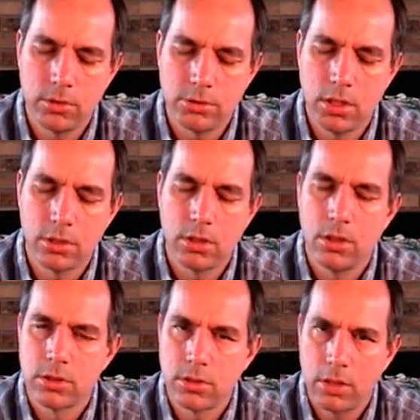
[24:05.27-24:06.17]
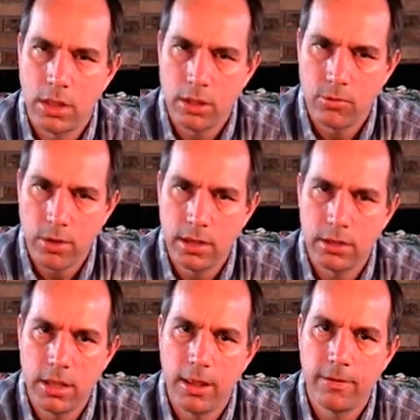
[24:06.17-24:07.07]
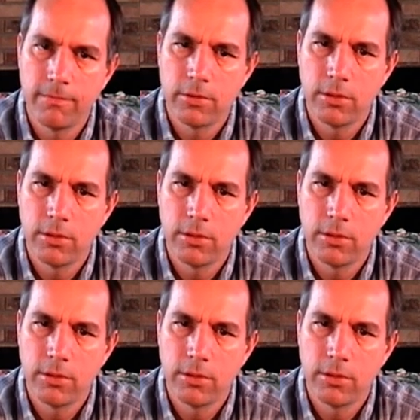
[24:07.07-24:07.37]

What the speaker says: adjust so they can write down